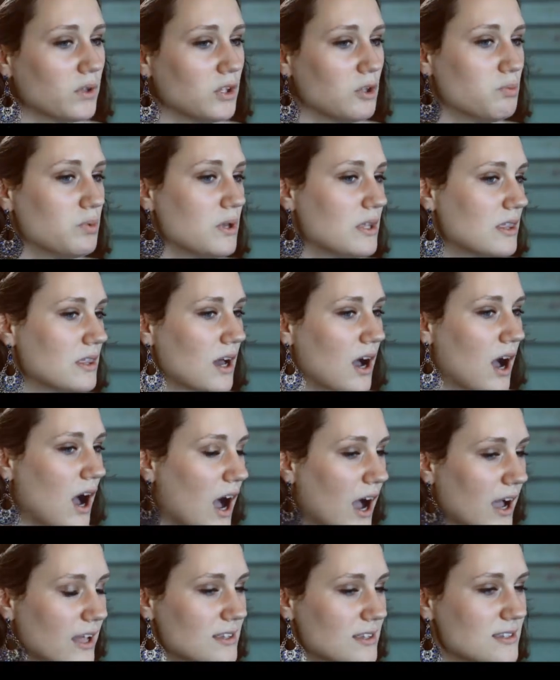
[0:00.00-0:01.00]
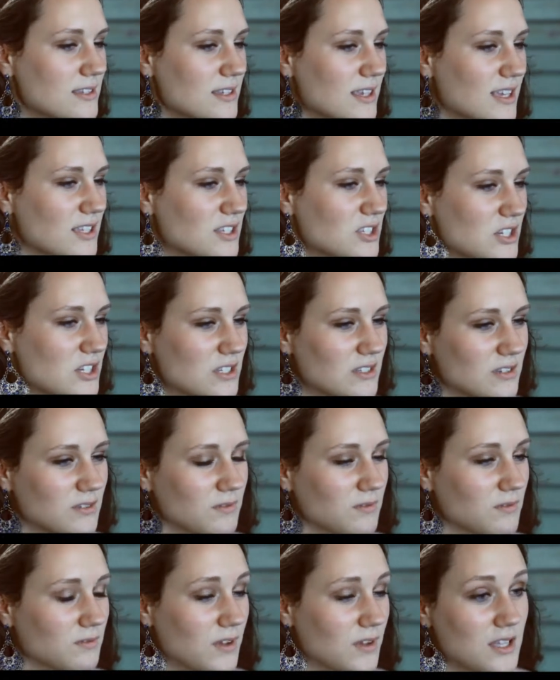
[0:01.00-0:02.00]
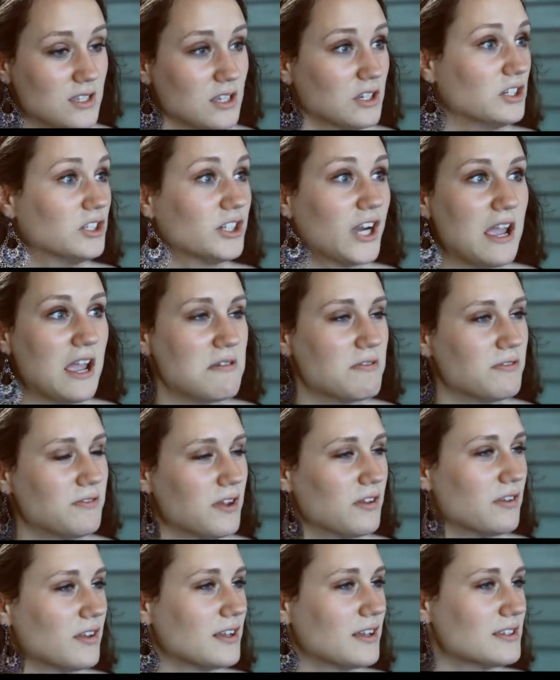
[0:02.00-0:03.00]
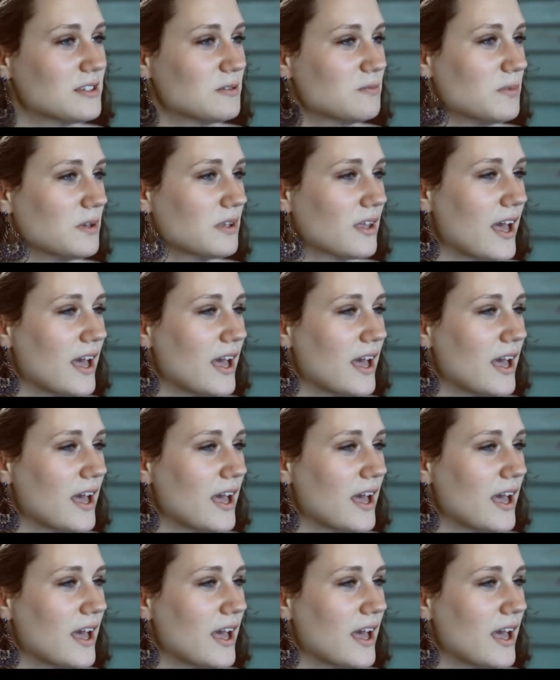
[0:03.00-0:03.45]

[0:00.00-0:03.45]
When you beat the odds, it's a great feeling to be